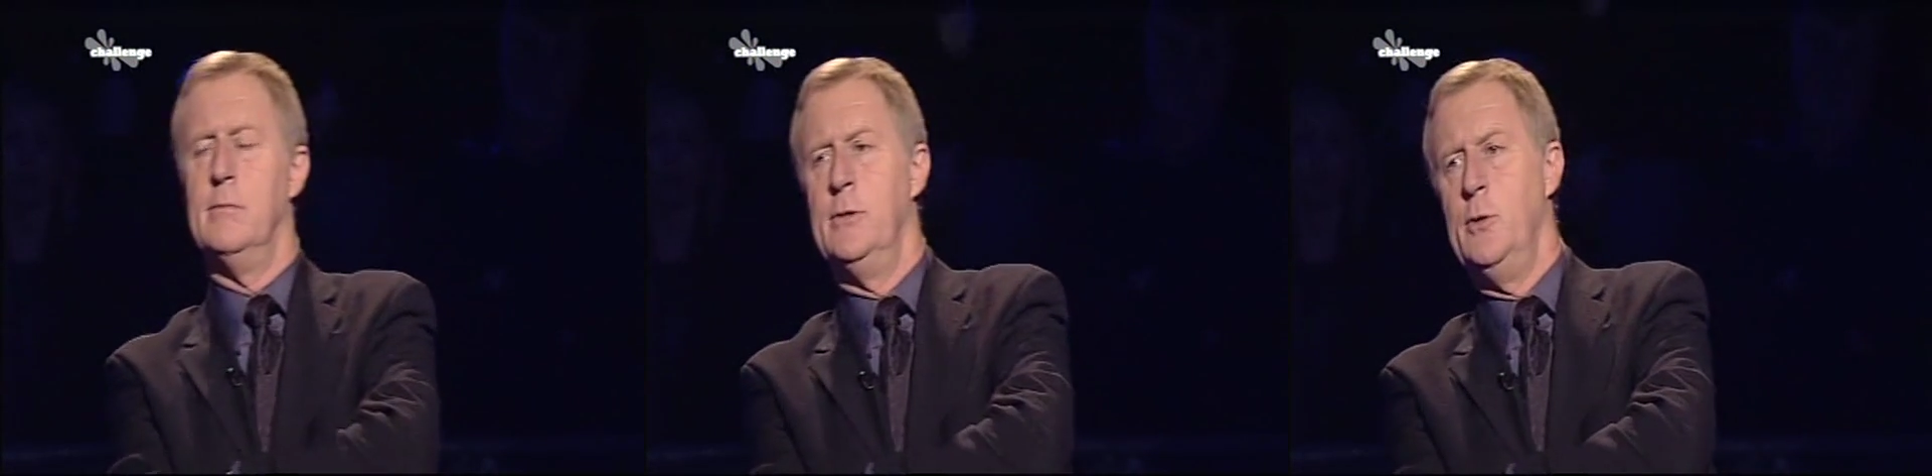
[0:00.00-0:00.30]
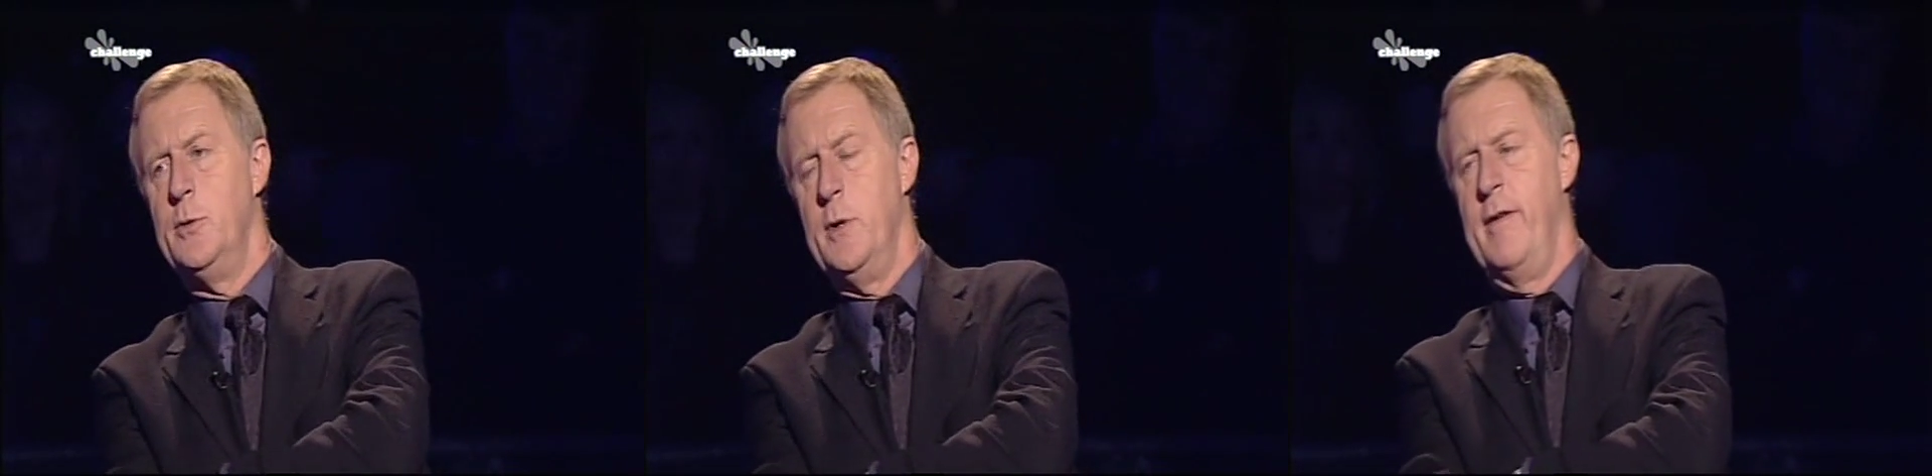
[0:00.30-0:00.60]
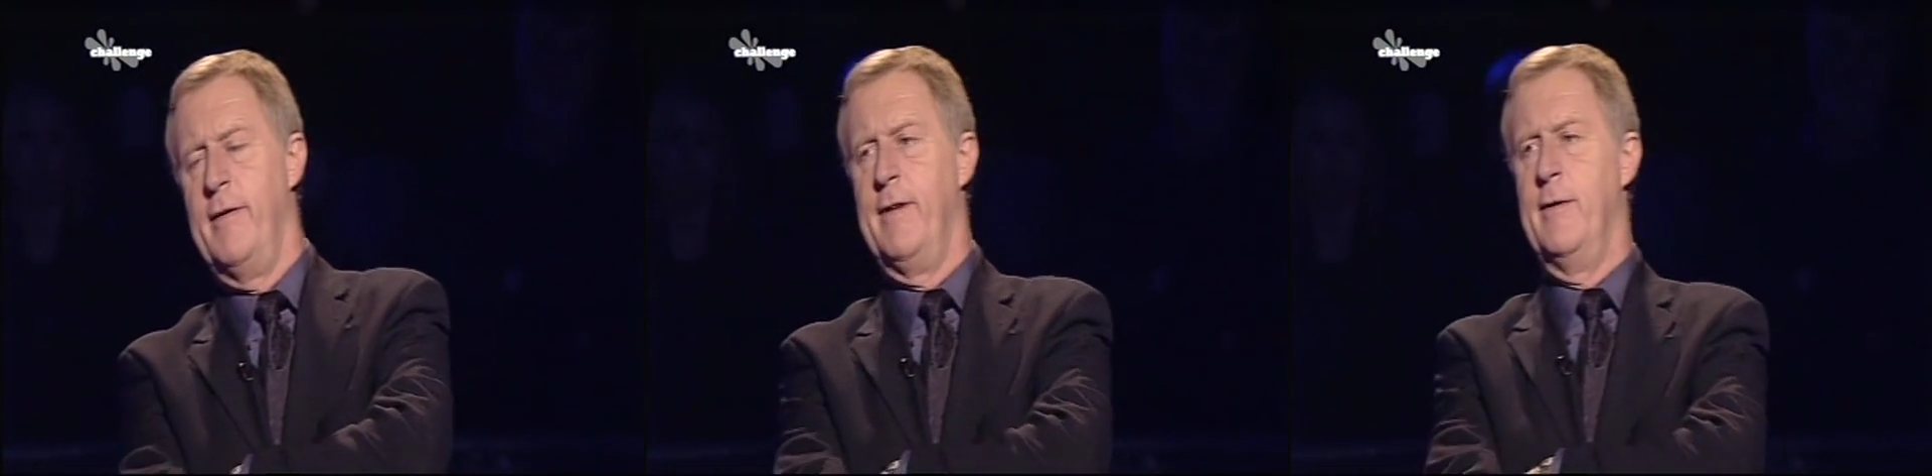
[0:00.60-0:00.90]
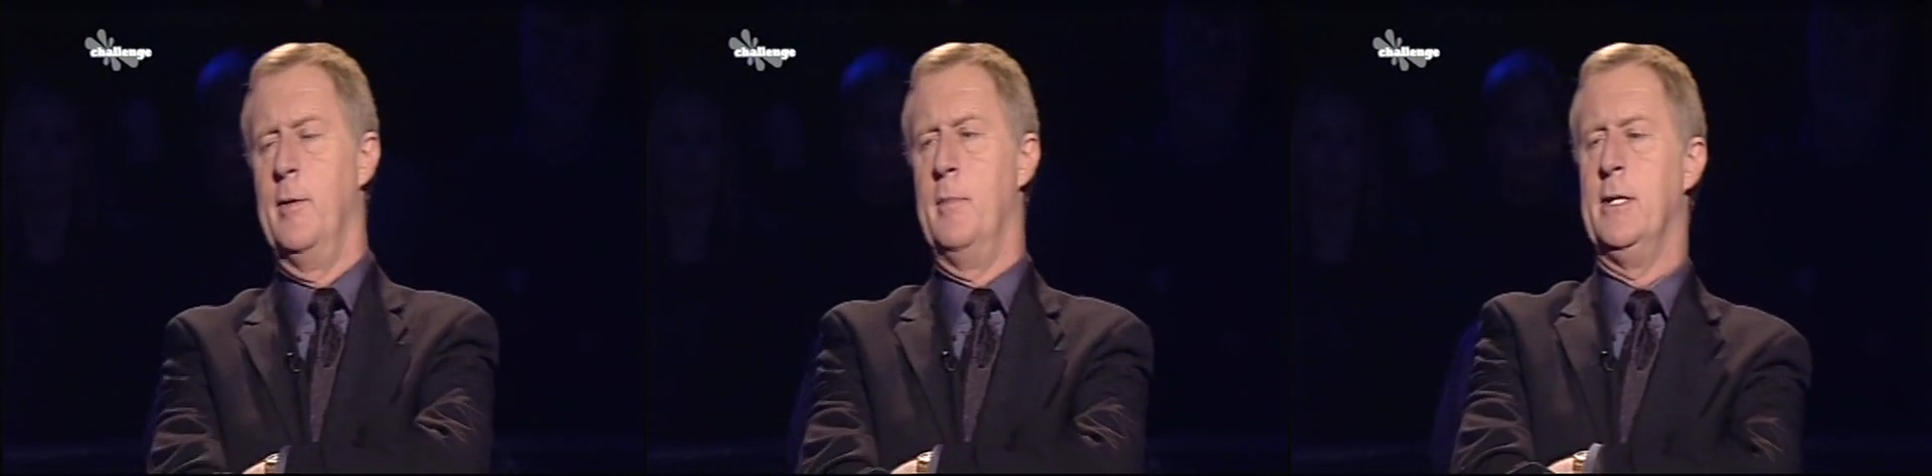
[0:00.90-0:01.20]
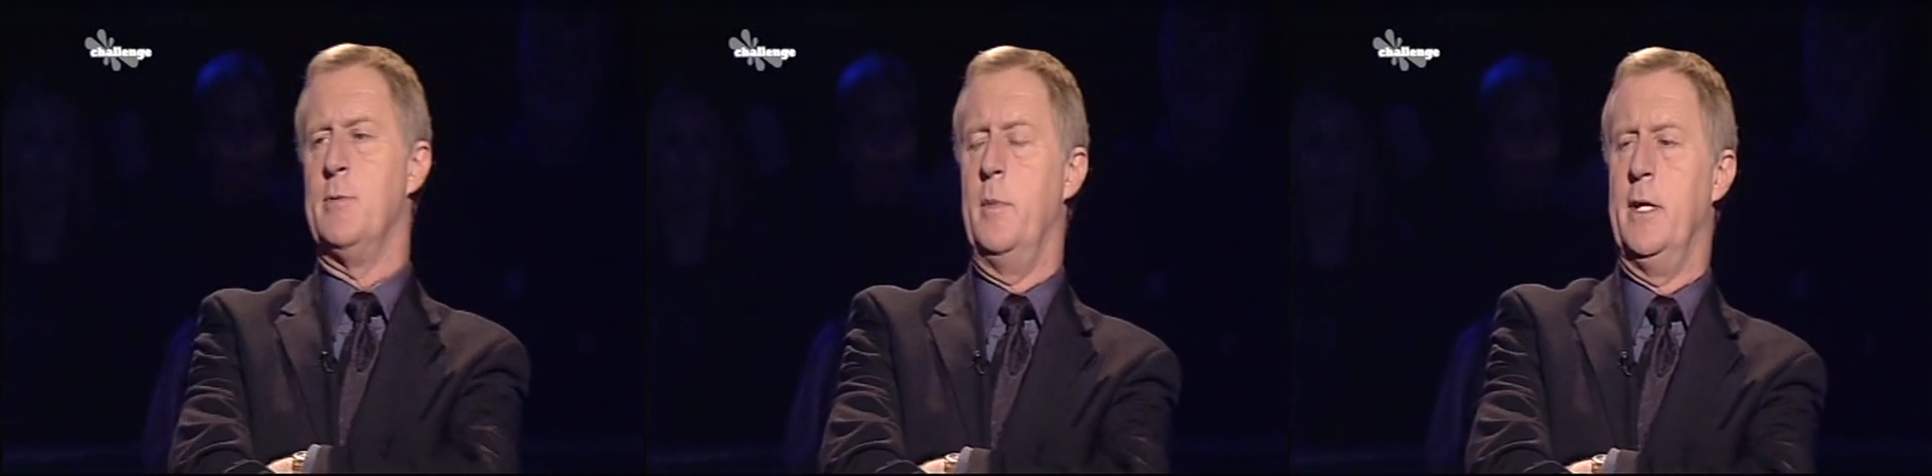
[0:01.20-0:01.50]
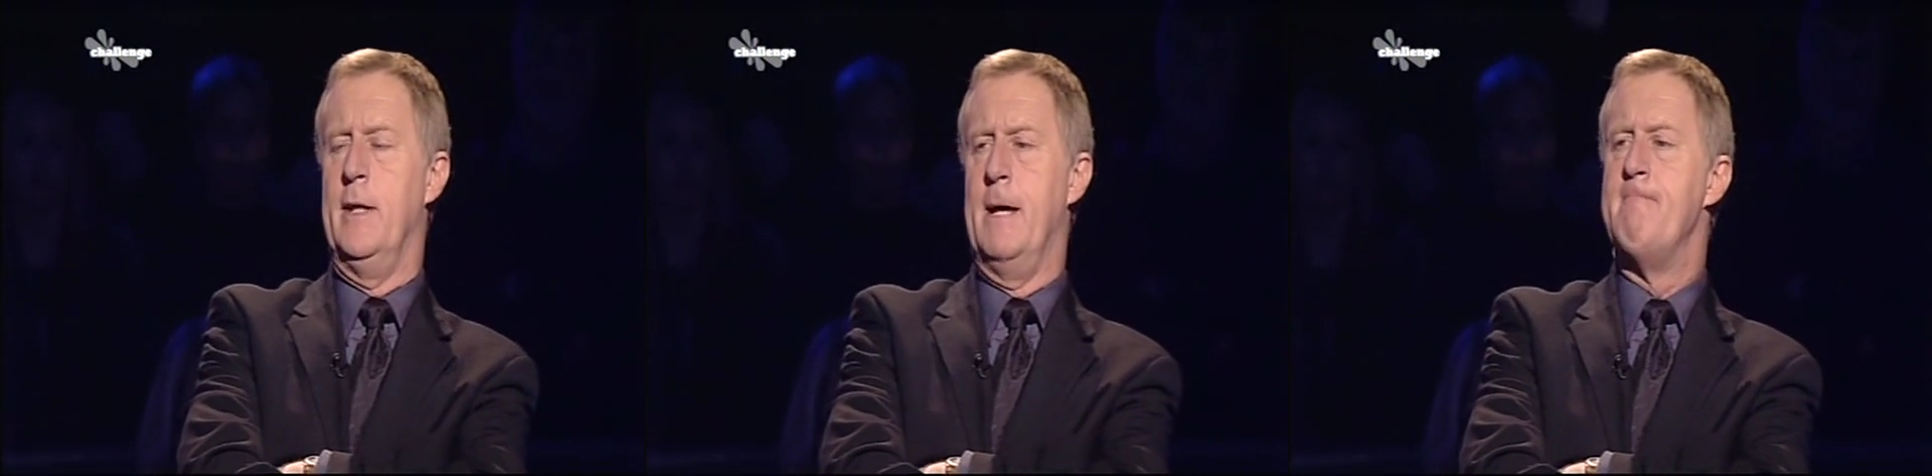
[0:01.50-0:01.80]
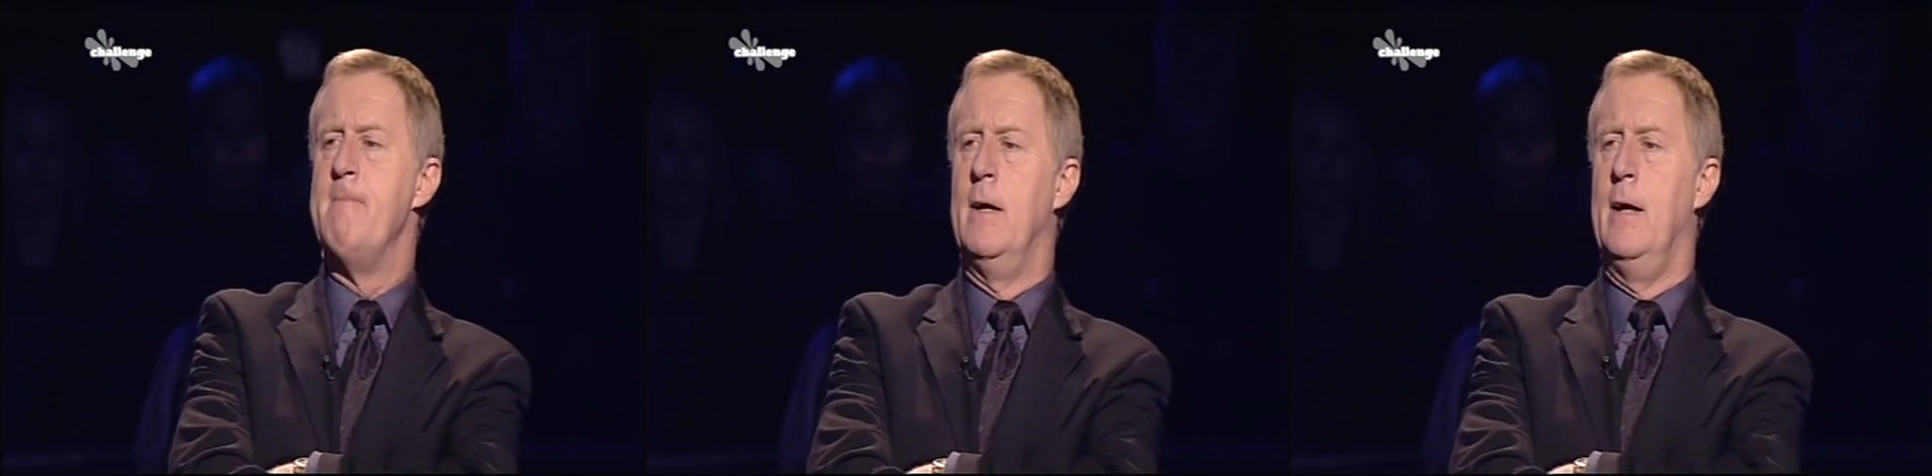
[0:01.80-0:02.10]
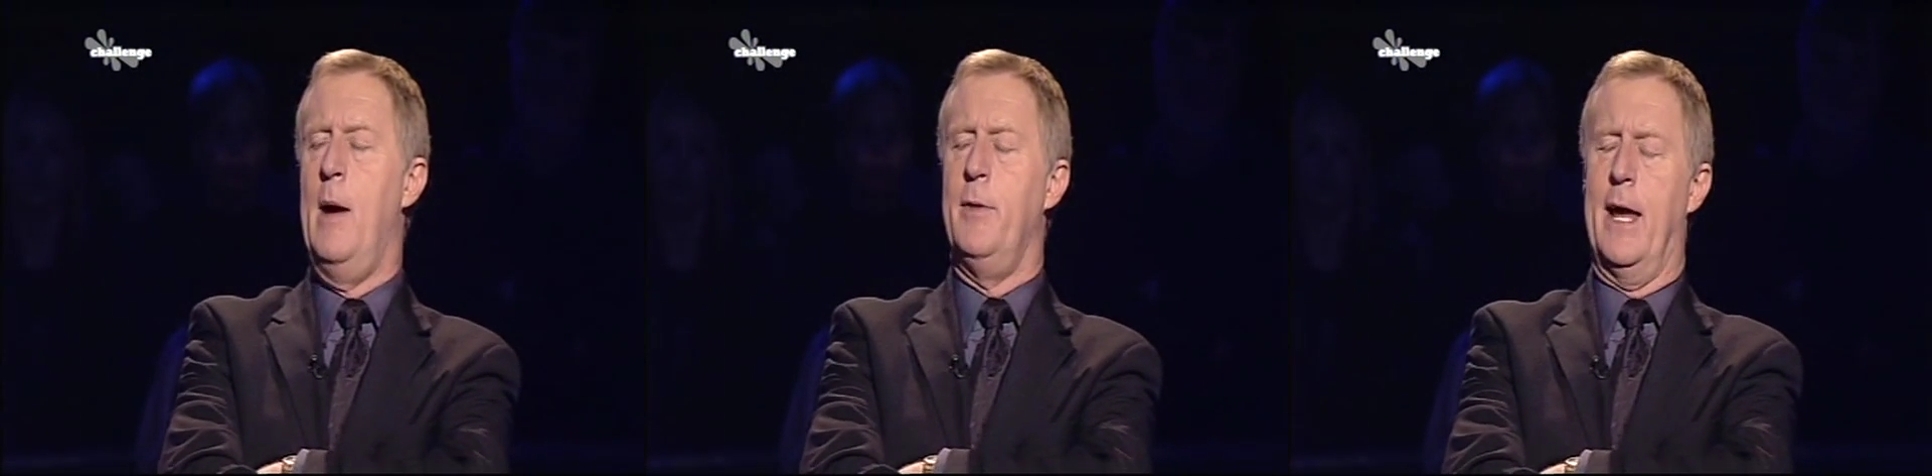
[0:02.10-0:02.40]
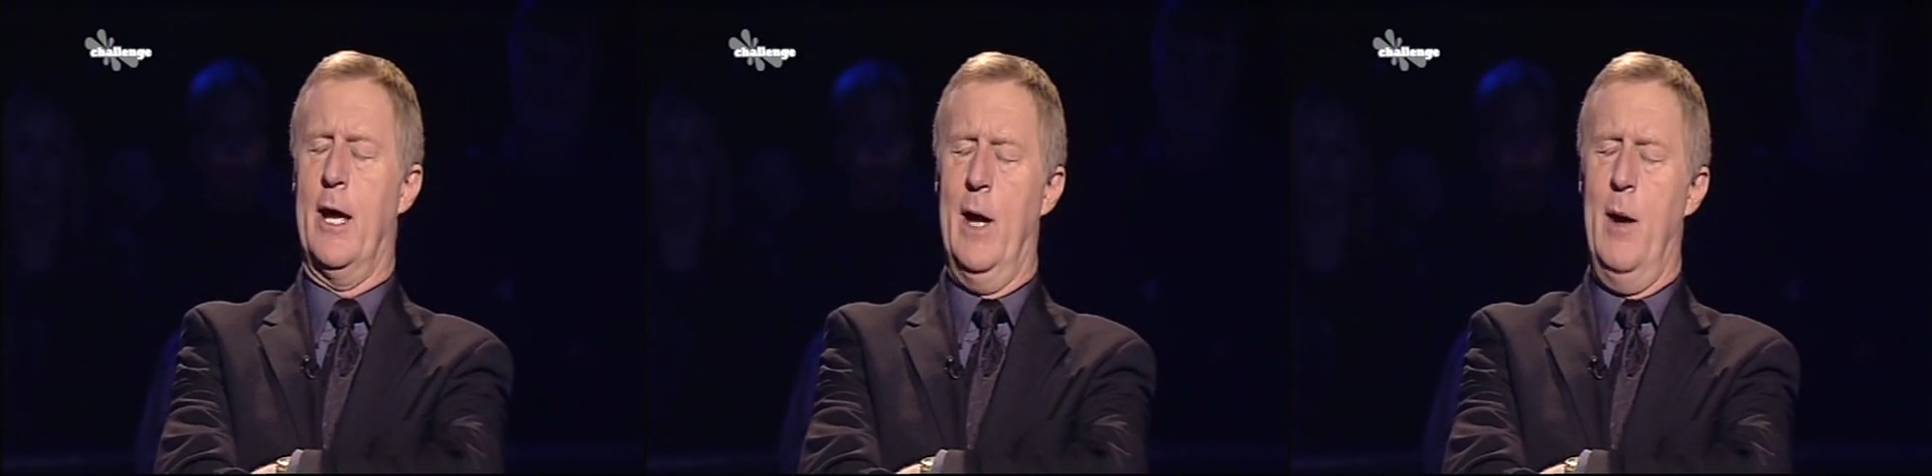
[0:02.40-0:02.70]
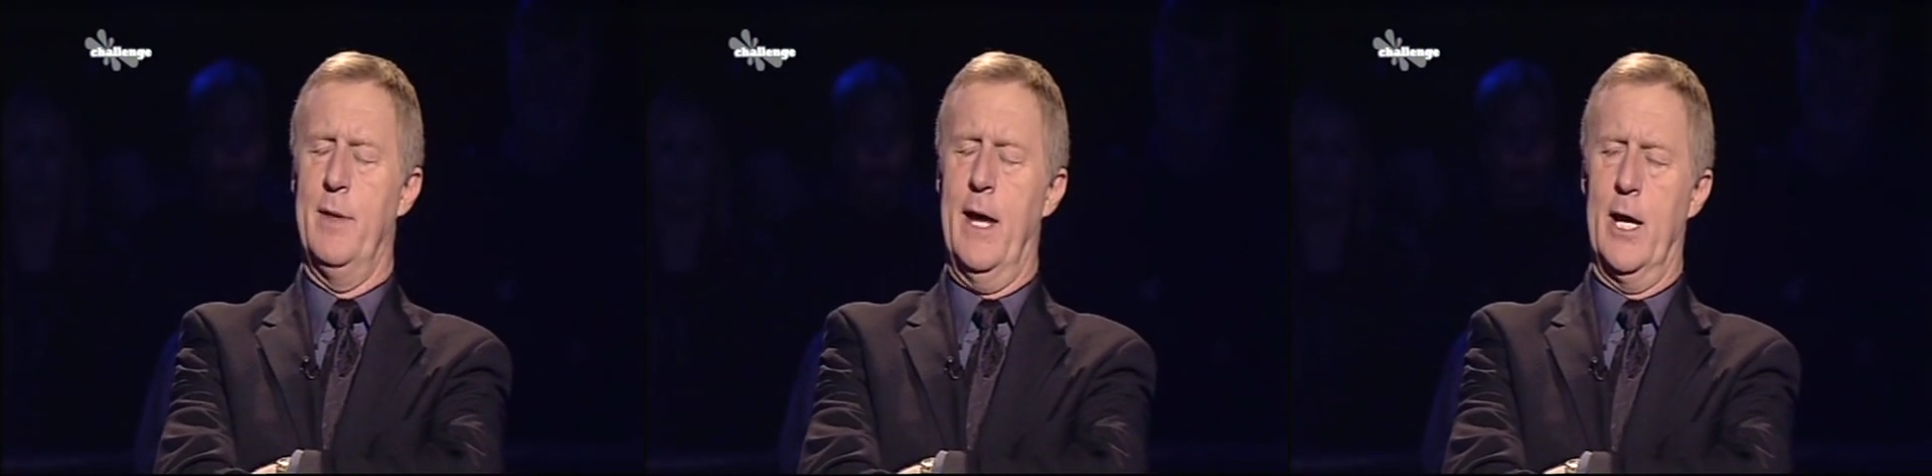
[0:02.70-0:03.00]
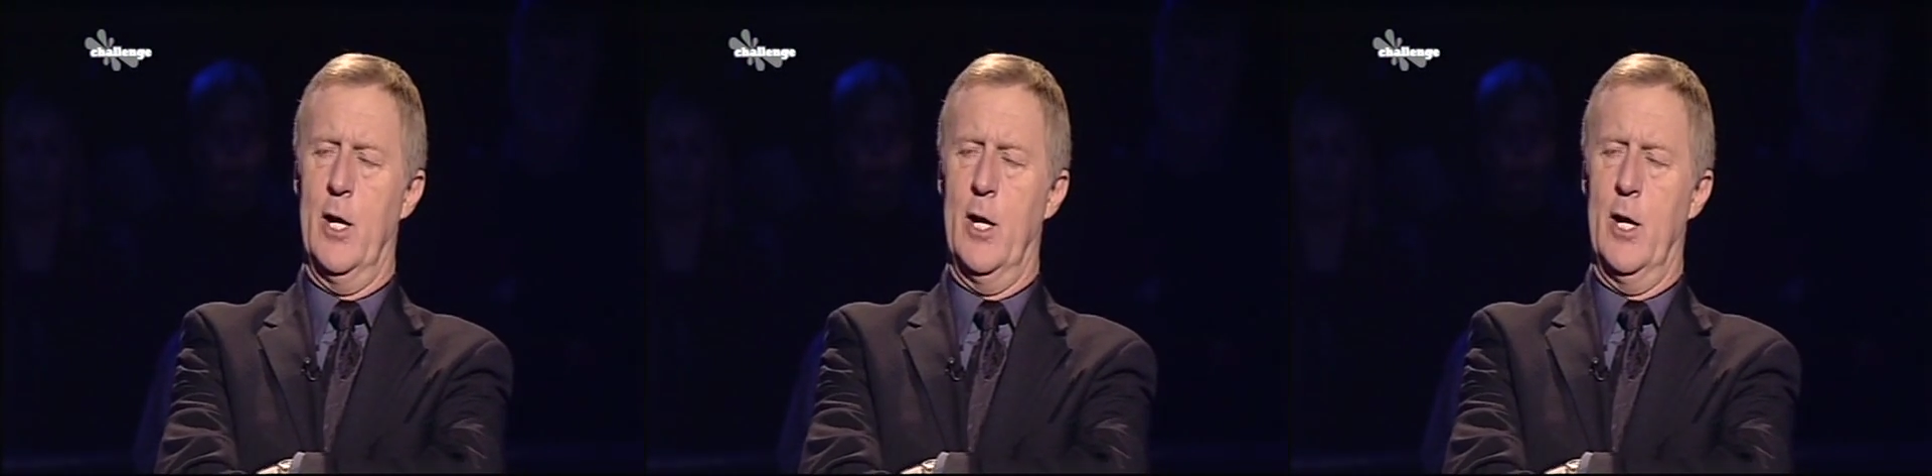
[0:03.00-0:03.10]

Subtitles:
it's always one of our favourite bits when we do that. How would that go? How would that